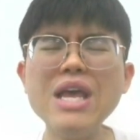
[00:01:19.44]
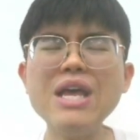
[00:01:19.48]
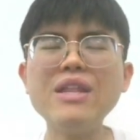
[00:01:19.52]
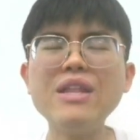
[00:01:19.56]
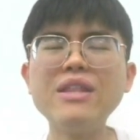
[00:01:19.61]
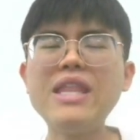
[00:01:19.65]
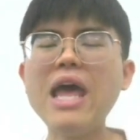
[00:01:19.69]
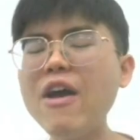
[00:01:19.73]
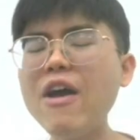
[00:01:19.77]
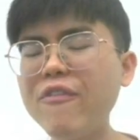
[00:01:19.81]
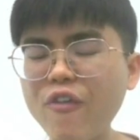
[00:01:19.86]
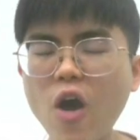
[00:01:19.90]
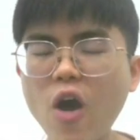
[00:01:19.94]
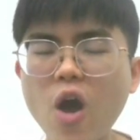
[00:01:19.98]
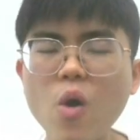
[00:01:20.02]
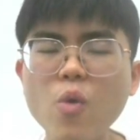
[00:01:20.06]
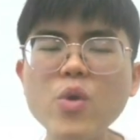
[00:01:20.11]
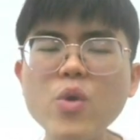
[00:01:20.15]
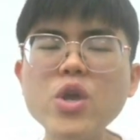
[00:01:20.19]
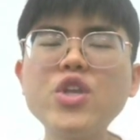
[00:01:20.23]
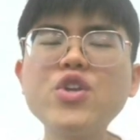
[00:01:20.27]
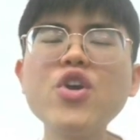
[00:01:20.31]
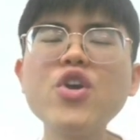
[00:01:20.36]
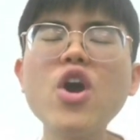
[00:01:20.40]
Therefore,
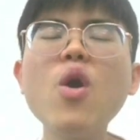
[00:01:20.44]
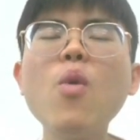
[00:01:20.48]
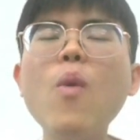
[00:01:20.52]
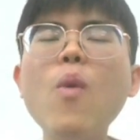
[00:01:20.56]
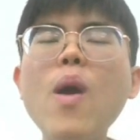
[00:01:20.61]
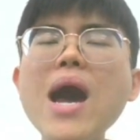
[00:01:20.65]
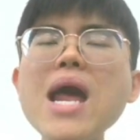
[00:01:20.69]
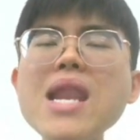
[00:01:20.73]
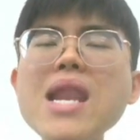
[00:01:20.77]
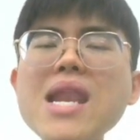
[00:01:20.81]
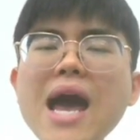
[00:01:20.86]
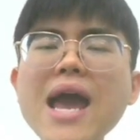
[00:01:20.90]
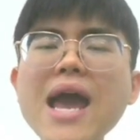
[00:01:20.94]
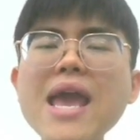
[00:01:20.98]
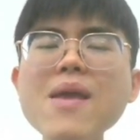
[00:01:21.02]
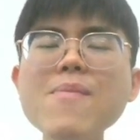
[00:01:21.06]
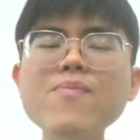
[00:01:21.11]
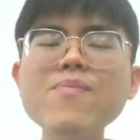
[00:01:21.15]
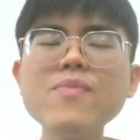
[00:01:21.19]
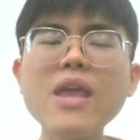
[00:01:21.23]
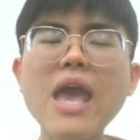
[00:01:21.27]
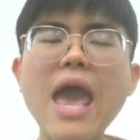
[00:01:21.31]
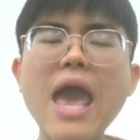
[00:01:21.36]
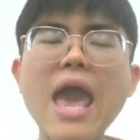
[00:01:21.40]
we draw one
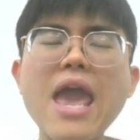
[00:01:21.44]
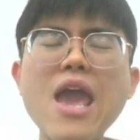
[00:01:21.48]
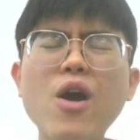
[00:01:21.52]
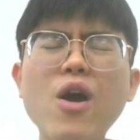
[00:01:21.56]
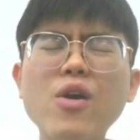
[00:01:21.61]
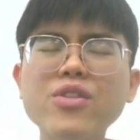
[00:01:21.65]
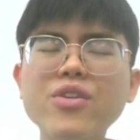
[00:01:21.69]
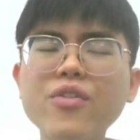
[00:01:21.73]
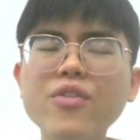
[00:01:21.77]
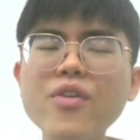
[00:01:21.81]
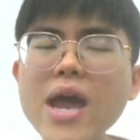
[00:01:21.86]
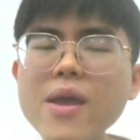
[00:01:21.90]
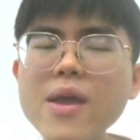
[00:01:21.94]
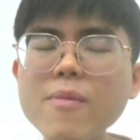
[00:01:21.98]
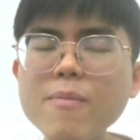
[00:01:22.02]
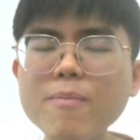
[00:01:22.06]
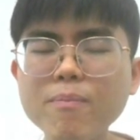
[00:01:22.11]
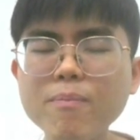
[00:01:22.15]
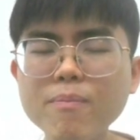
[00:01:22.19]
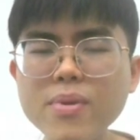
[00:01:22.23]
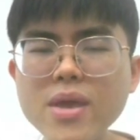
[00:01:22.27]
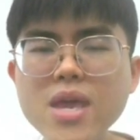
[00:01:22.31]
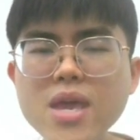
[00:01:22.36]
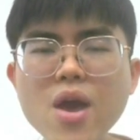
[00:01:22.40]
line, A on the right,
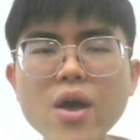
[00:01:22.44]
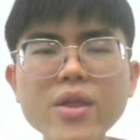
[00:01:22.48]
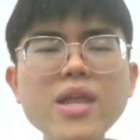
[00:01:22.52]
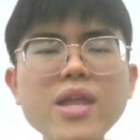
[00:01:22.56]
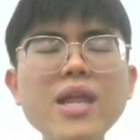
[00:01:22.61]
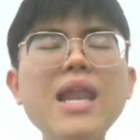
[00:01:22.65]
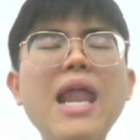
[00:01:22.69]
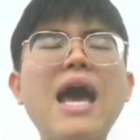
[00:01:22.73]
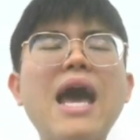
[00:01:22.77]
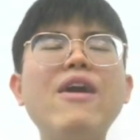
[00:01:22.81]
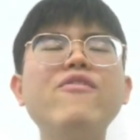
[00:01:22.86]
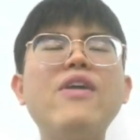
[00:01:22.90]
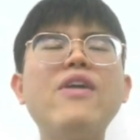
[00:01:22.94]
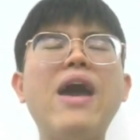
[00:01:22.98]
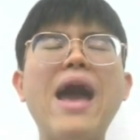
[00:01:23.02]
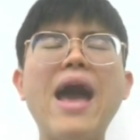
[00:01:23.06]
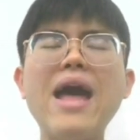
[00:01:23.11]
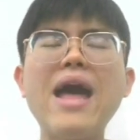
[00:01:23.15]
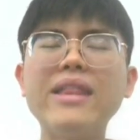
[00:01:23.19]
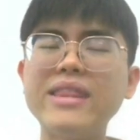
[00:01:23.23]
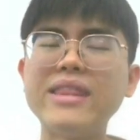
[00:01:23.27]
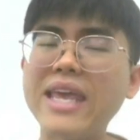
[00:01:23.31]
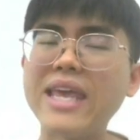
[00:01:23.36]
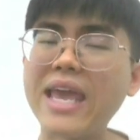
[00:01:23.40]
B on the left,
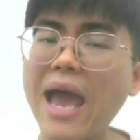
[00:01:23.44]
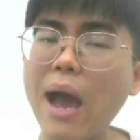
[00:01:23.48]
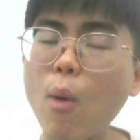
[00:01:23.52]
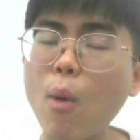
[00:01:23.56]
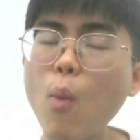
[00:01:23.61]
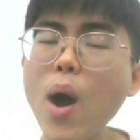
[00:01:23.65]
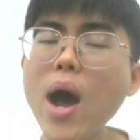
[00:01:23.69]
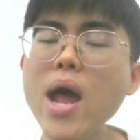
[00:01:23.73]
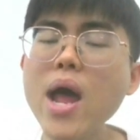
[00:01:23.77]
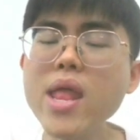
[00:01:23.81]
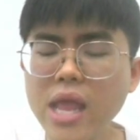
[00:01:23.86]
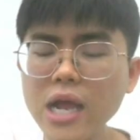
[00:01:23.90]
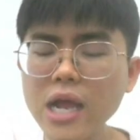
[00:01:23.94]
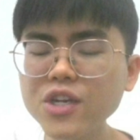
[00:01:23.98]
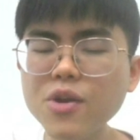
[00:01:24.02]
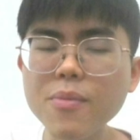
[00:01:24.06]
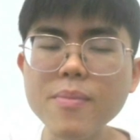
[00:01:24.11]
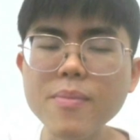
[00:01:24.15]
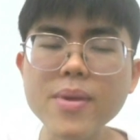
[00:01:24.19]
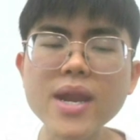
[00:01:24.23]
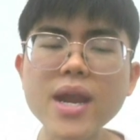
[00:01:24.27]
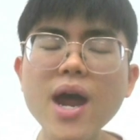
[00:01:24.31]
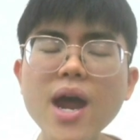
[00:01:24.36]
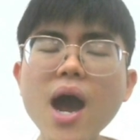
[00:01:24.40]
and they are 100
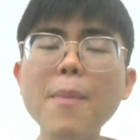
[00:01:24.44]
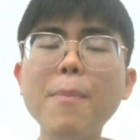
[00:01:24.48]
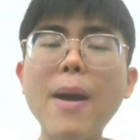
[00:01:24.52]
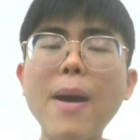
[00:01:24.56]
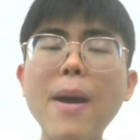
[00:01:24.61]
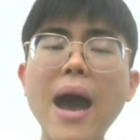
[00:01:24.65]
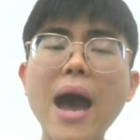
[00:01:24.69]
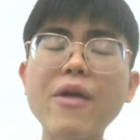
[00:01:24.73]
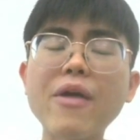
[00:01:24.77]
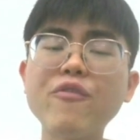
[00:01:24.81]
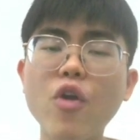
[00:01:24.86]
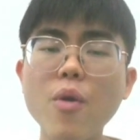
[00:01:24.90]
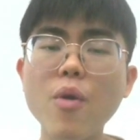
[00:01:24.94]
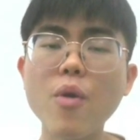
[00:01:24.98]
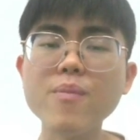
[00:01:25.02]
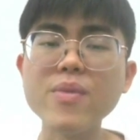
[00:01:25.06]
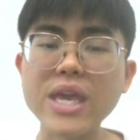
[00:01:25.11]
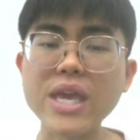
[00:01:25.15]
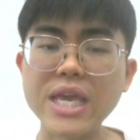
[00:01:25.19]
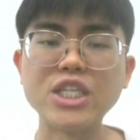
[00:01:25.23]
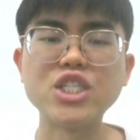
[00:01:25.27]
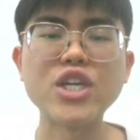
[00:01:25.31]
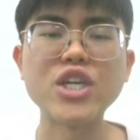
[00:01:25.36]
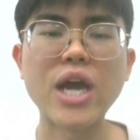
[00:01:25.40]
meters apart from
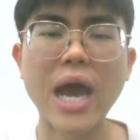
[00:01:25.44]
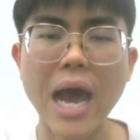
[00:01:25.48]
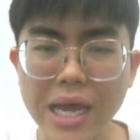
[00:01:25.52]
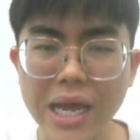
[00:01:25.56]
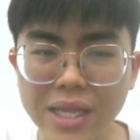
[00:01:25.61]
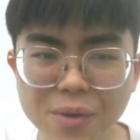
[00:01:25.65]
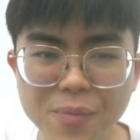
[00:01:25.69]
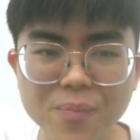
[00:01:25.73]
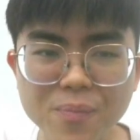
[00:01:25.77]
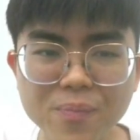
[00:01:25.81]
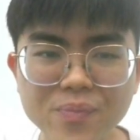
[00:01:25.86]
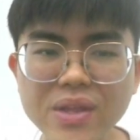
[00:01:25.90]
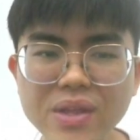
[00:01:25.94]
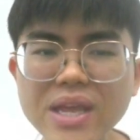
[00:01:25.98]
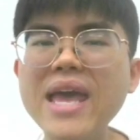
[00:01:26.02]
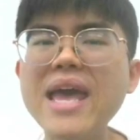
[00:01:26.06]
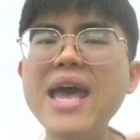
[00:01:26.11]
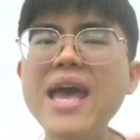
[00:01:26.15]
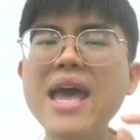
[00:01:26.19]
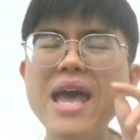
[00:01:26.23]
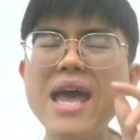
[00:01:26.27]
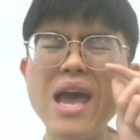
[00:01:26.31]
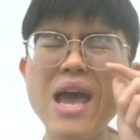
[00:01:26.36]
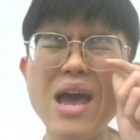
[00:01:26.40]
each other.
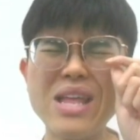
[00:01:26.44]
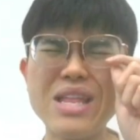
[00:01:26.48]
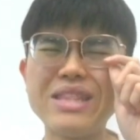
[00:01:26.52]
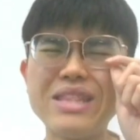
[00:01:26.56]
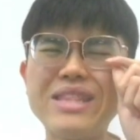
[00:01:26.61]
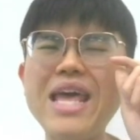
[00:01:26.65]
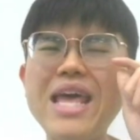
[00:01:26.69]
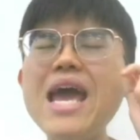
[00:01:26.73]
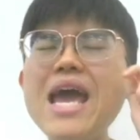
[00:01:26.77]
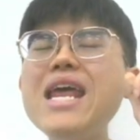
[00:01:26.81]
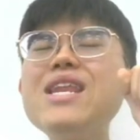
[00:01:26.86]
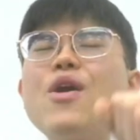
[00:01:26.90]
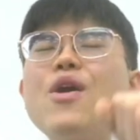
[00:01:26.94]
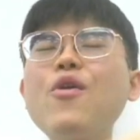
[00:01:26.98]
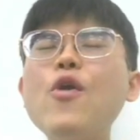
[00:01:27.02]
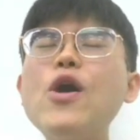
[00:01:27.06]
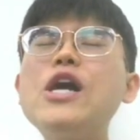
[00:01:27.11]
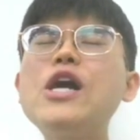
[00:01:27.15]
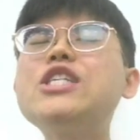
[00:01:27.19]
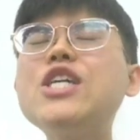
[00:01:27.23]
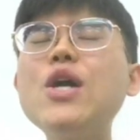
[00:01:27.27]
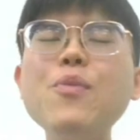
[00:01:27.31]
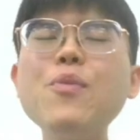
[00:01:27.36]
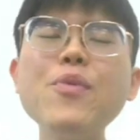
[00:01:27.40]
Then in the
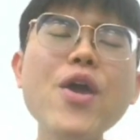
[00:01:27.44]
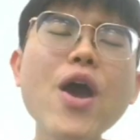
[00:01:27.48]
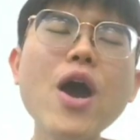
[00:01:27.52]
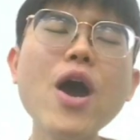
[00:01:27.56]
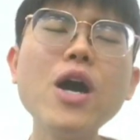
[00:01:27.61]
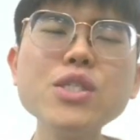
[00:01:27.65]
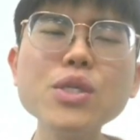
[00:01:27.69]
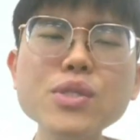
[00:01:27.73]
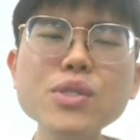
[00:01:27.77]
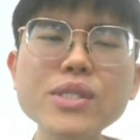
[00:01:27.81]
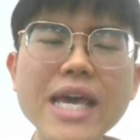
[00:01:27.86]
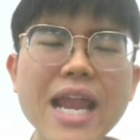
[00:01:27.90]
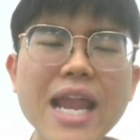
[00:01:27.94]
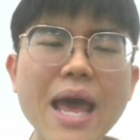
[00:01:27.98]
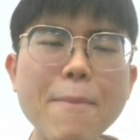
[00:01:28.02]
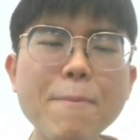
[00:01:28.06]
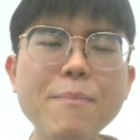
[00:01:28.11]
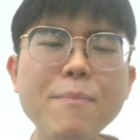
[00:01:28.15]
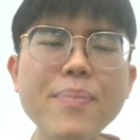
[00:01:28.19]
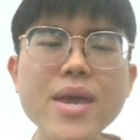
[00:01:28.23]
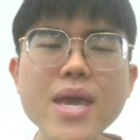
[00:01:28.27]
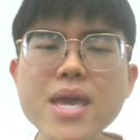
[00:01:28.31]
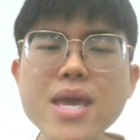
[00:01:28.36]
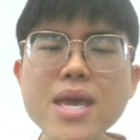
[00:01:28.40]
question, we also say
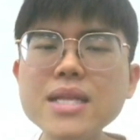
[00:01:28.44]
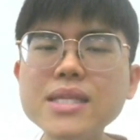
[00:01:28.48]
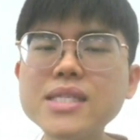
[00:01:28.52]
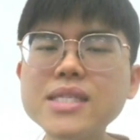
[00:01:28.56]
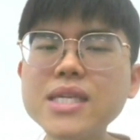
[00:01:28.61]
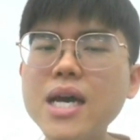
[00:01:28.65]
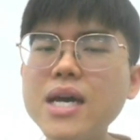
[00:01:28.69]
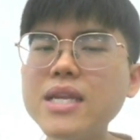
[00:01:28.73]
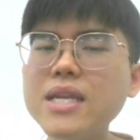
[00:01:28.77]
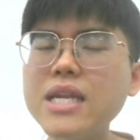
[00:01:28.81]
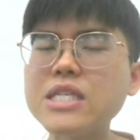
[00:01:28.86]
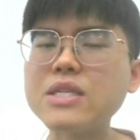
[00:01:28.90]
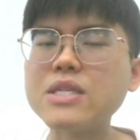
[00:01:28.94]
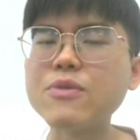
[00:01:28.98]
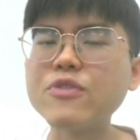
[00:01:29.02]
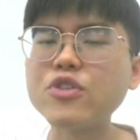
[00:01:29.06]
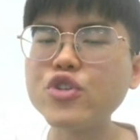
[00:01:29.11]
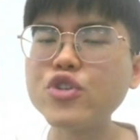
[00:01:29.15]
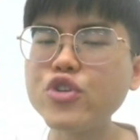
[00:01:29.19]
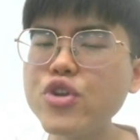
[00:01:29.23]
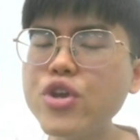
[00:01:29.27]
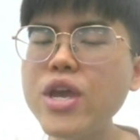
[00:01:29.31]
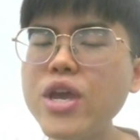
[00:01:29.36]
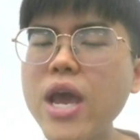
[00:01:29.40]
that B in turn is
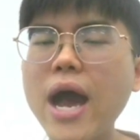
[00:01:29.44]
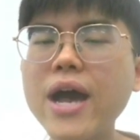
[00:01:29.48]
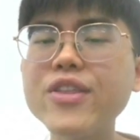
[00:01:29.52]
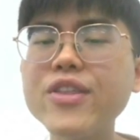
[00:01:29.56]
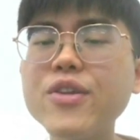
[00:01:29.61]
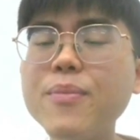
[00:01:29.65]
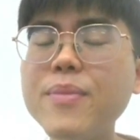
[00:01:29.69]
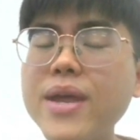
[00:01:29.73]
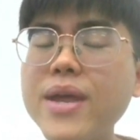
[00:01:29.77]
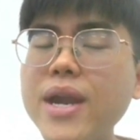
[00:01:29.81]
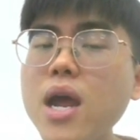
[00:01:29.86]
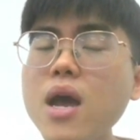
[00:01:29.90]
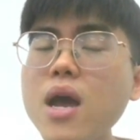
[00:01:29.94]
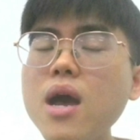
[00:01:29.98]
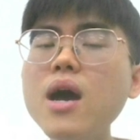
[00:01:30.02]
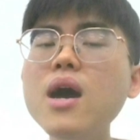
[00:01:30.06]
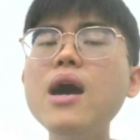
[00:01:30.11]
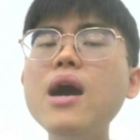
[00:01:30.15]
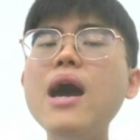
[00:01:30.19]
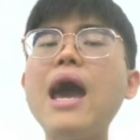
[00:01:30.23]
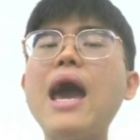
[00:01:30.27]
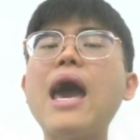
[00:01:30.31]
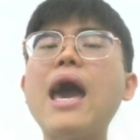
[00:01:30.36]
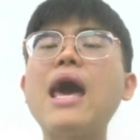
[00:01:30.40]
300 meters
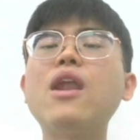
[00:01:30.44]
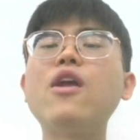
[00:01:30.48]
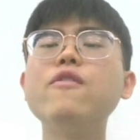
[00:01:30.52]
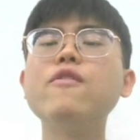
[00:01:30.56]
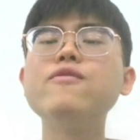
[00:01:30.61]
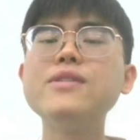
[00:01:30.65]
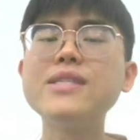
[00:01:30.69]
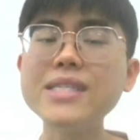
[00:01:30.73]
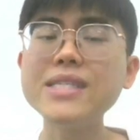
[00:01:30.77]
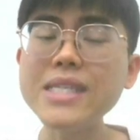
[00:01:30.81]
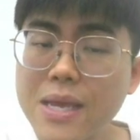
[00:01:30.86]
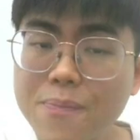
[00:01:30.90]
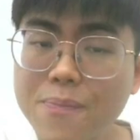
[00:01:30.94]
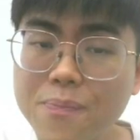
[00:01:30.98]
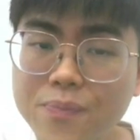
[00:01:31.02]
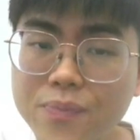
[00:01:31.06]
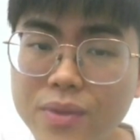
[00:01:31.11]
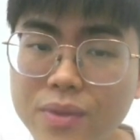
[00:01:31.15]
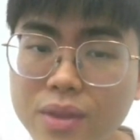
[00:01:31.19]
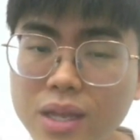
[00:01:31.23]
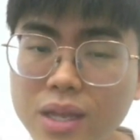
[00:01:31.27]
ahead of C.